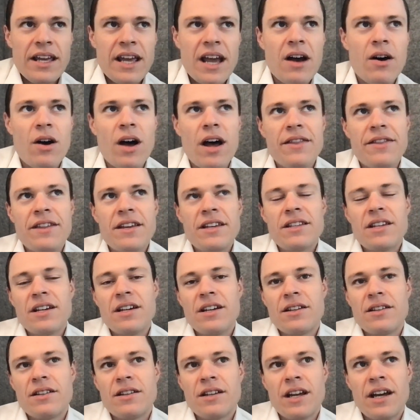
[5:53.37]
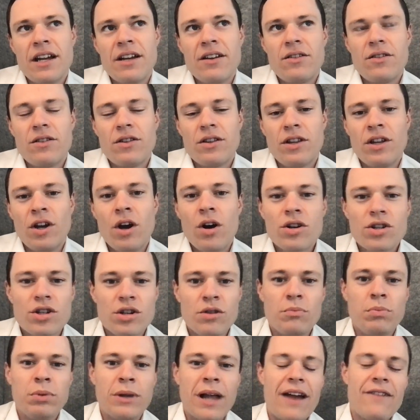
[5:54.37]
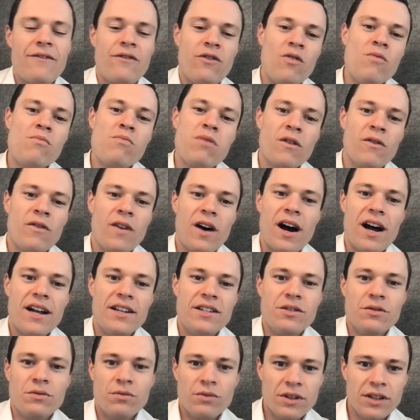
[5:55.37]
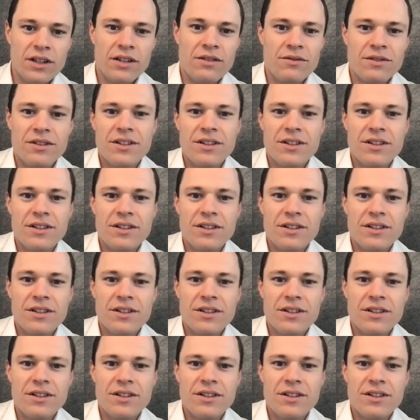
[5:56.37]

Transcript: Yeah, well, I think that the auction platform provides a really,